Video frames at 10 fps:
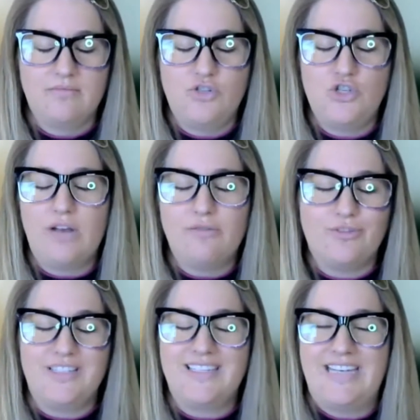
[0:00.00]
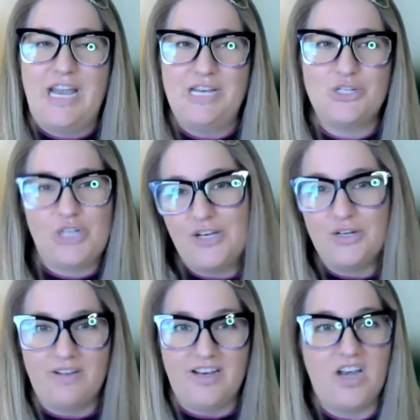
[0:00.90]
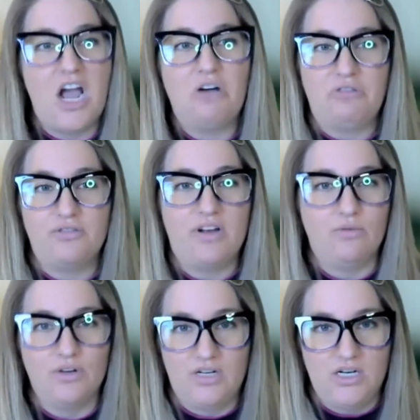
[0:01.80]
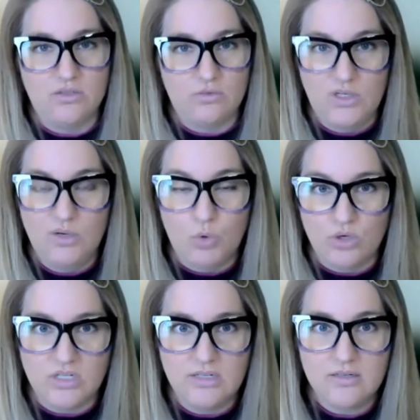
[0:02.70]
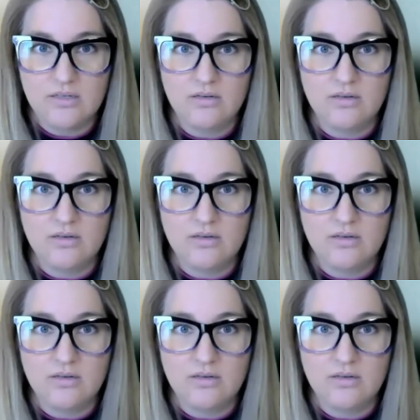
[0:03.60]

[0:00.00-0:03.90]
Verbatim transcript: generally staying genuine in how you're networking is really important